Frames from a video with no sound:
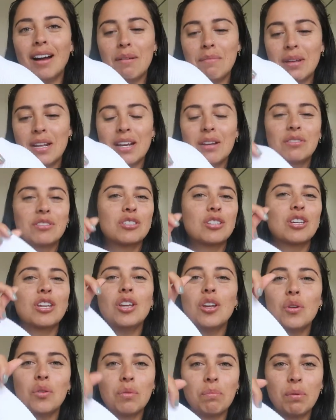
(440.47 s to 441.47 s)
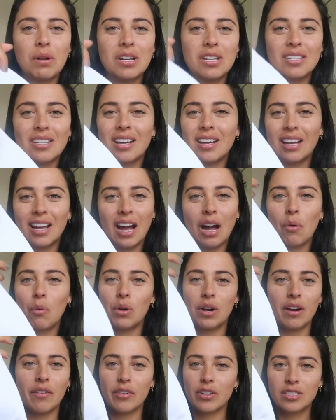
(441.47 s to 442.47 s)
I mean, it's cute, but it's like a
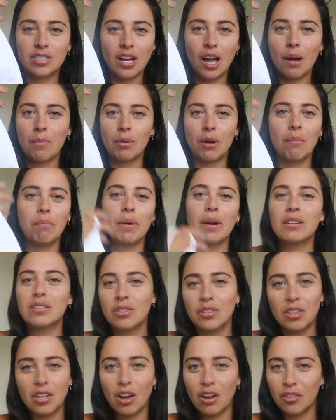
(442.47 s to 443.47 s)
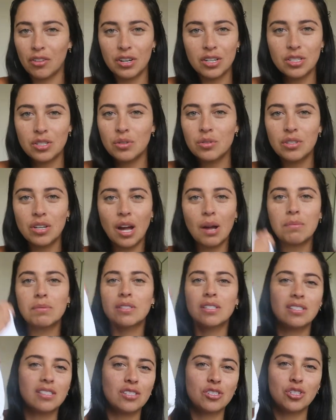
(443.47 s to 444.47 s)
whatever top compared to the other two
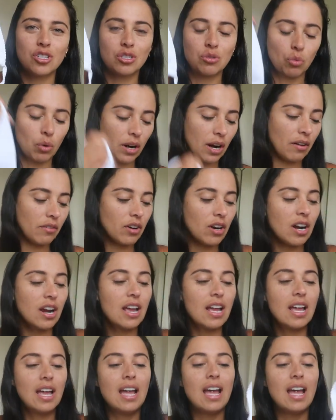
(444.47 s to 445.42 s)
tops. This is just whatever.